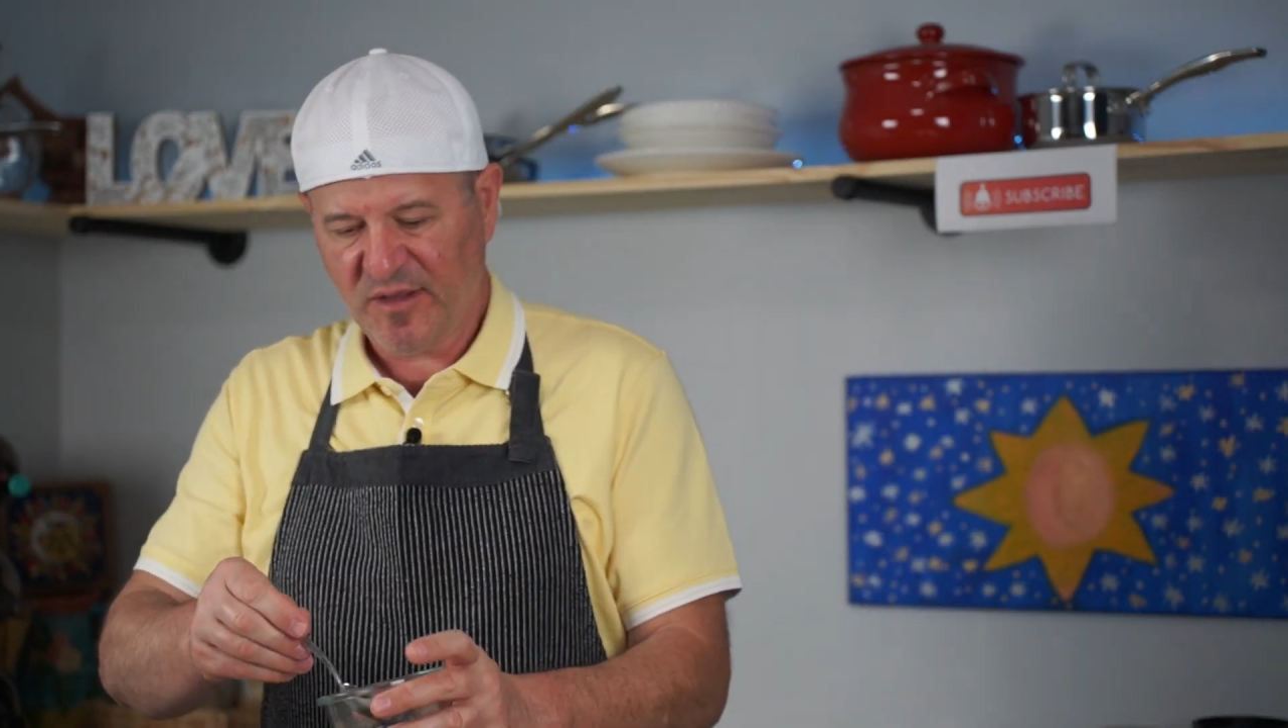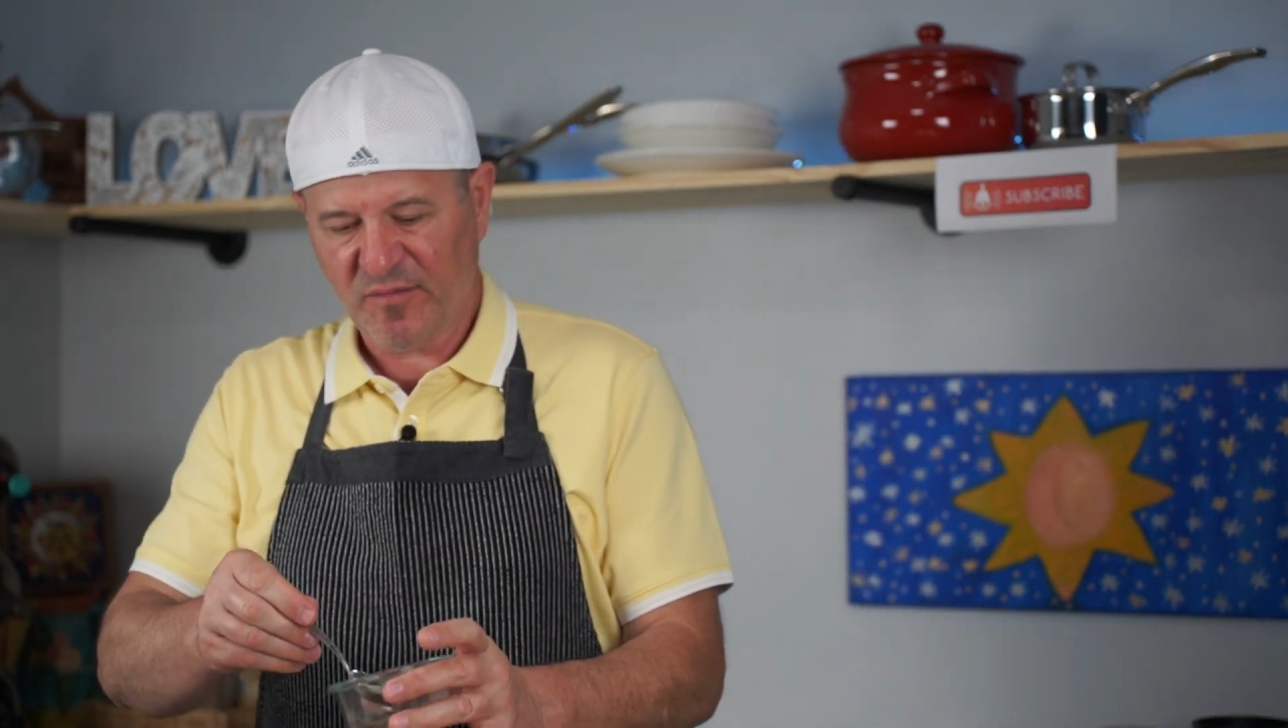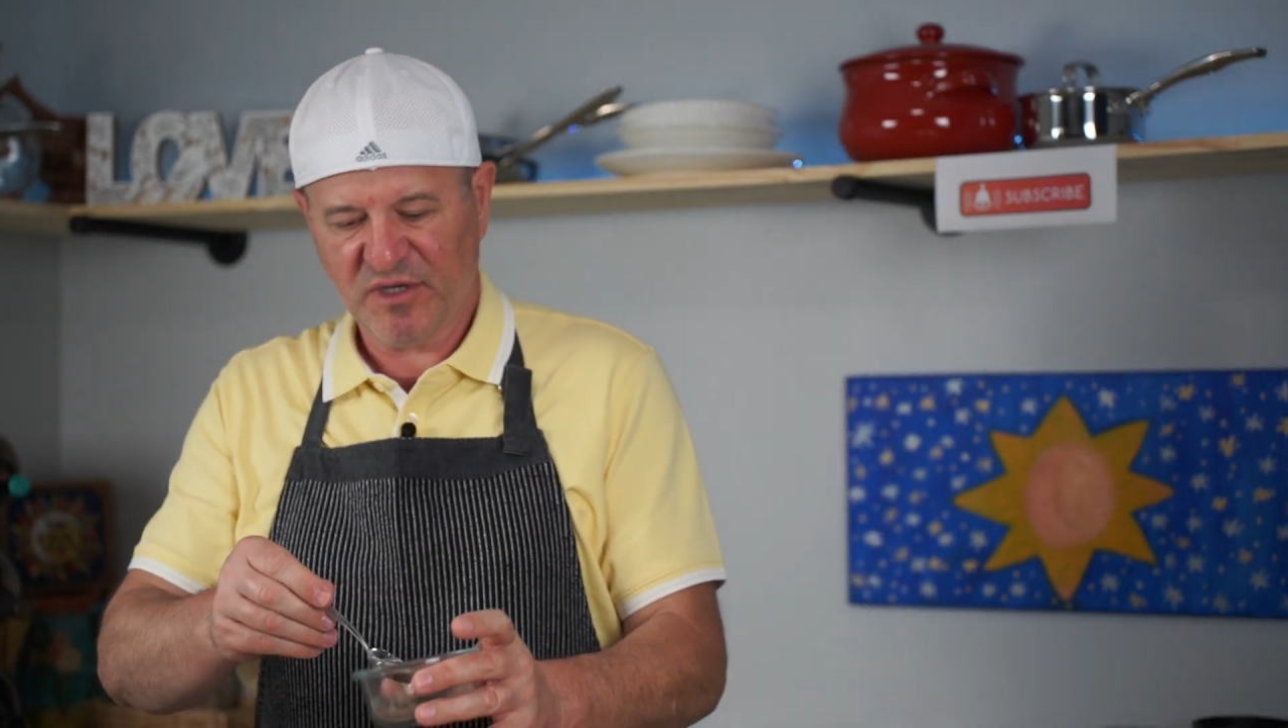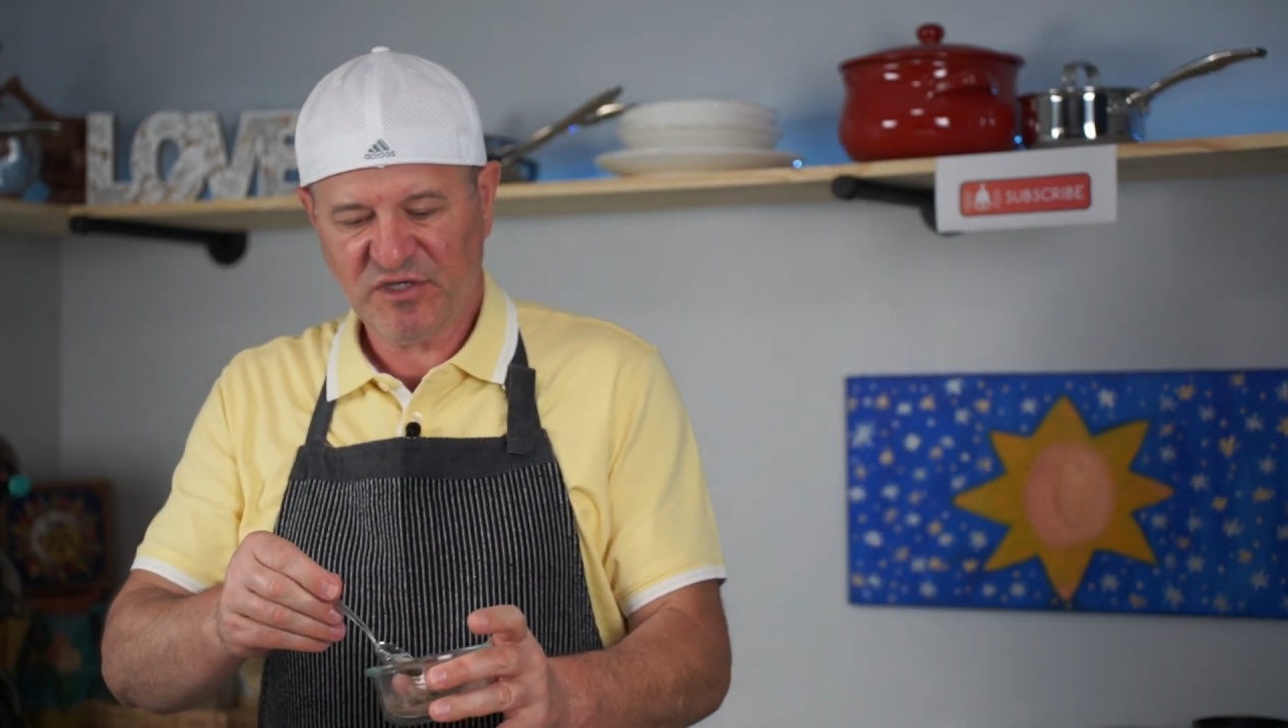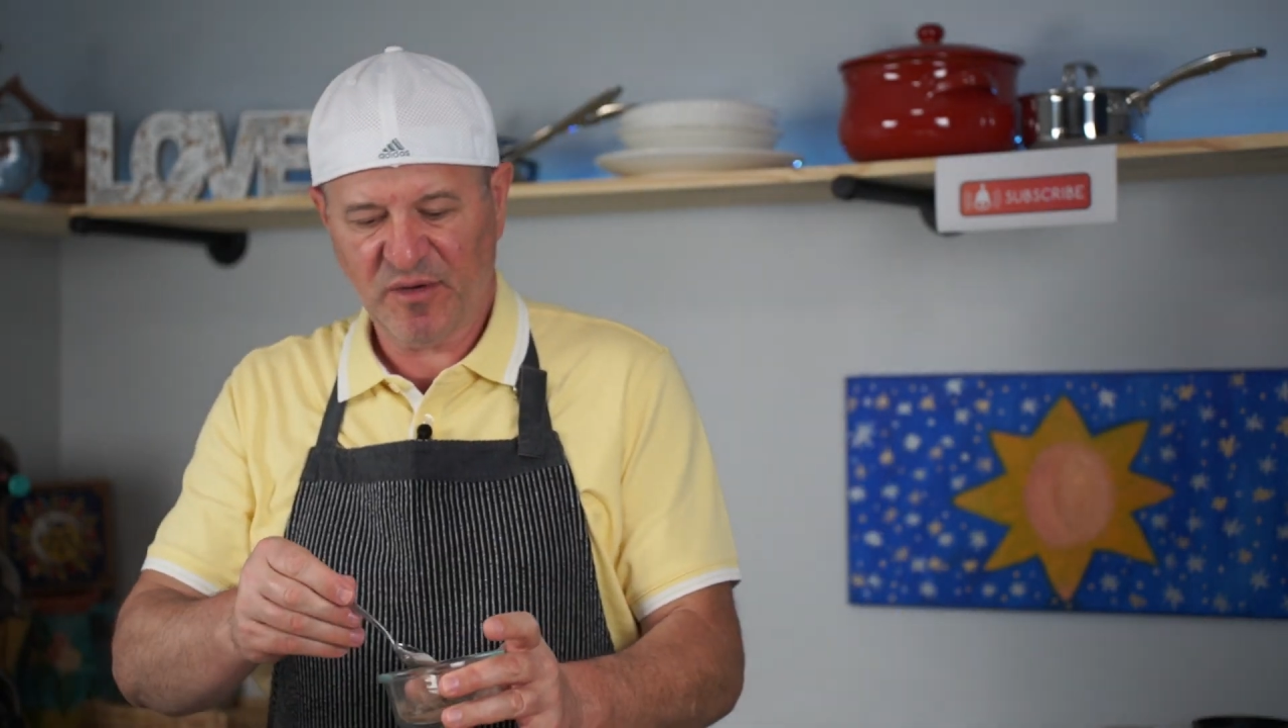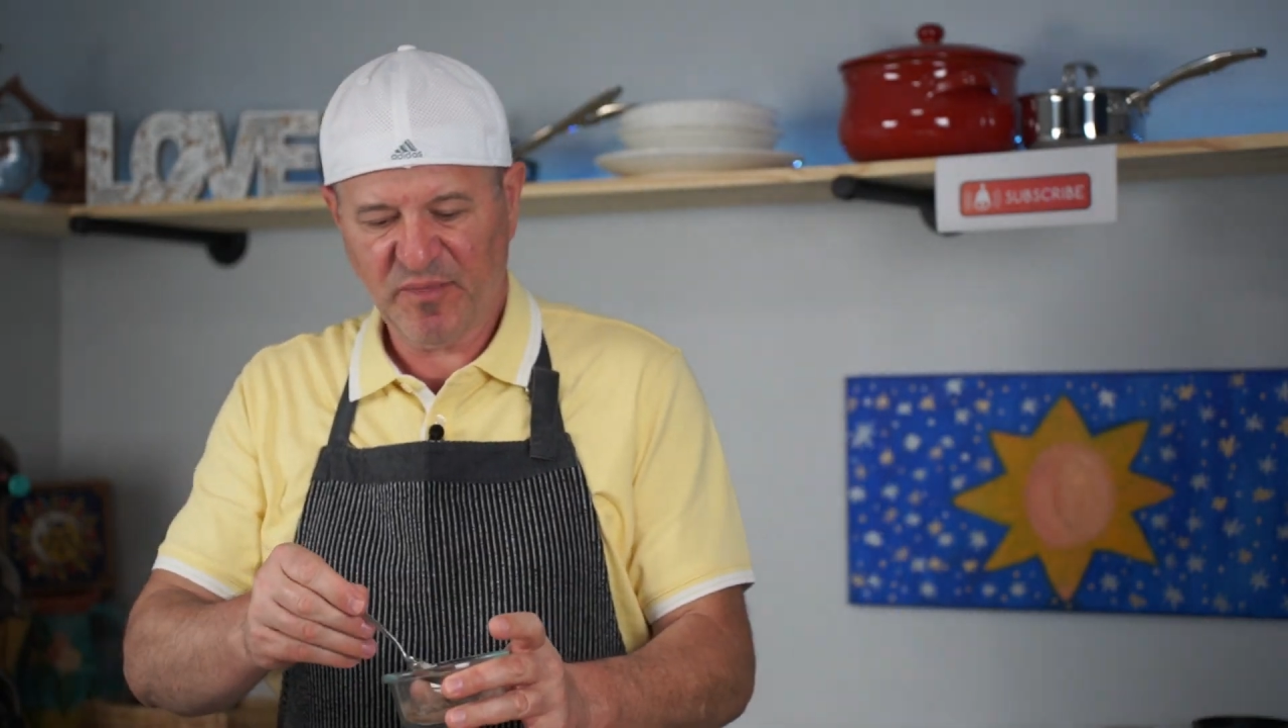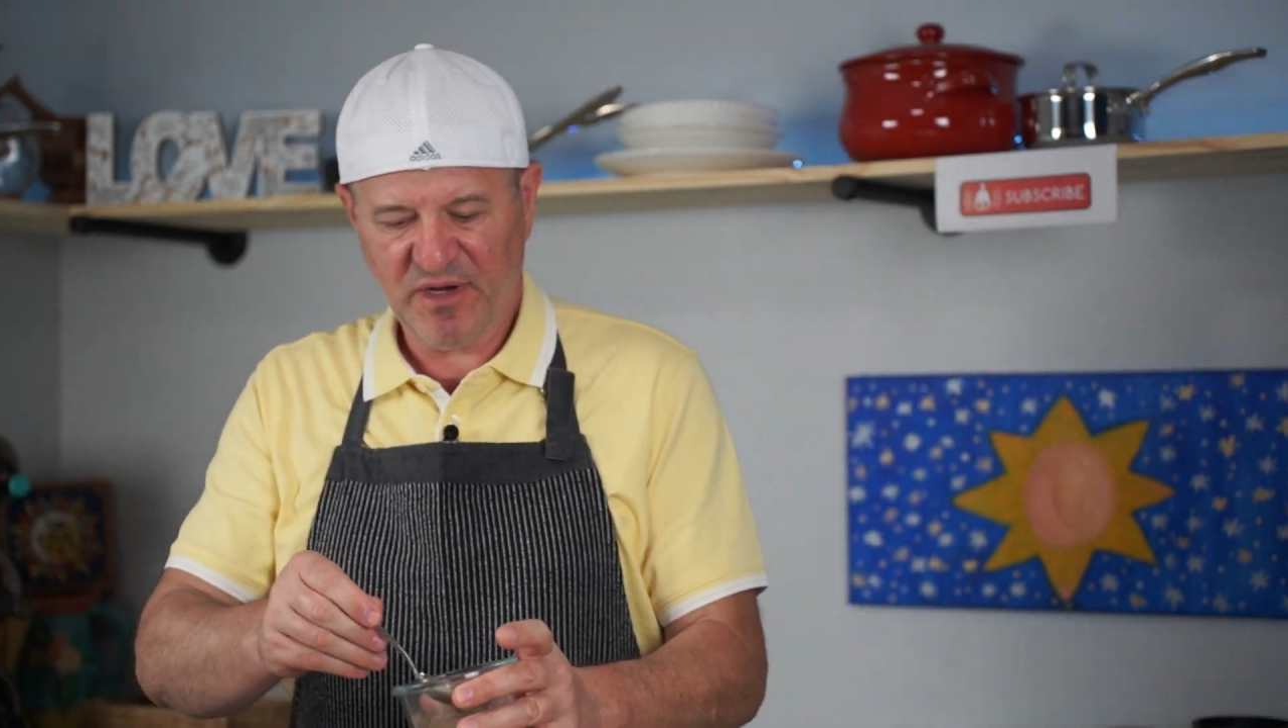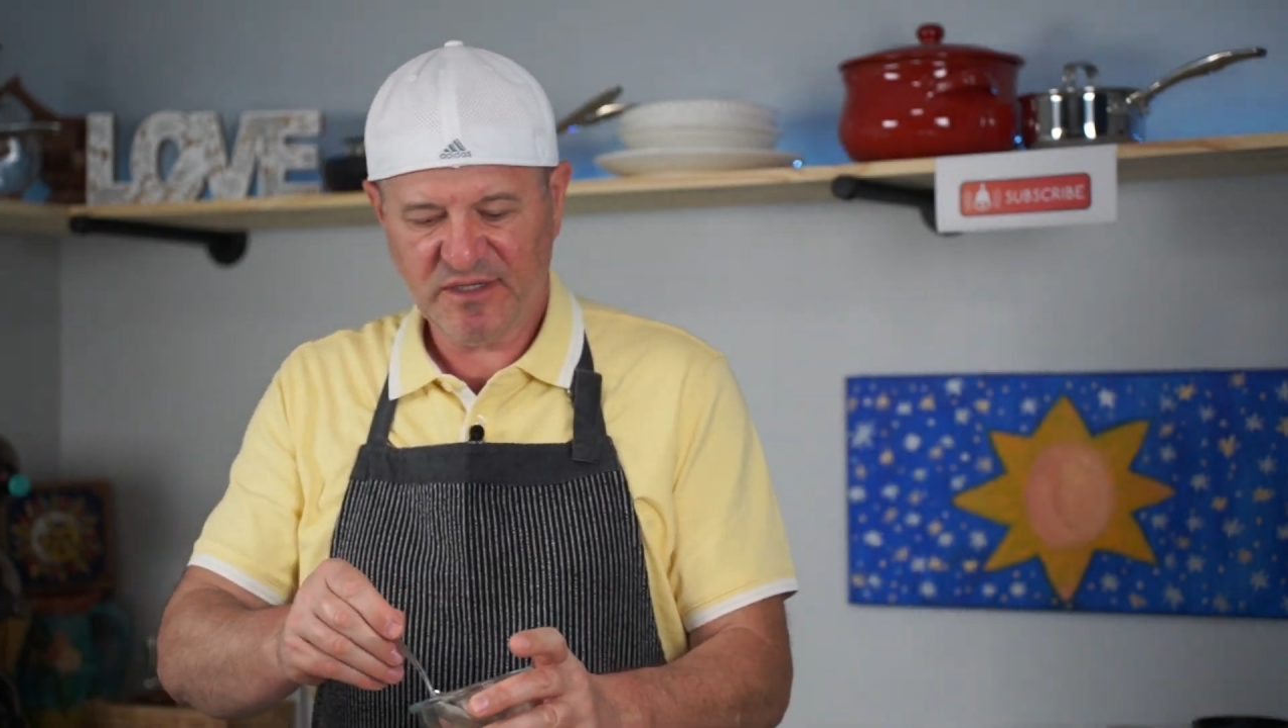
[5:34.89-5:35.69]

bechamel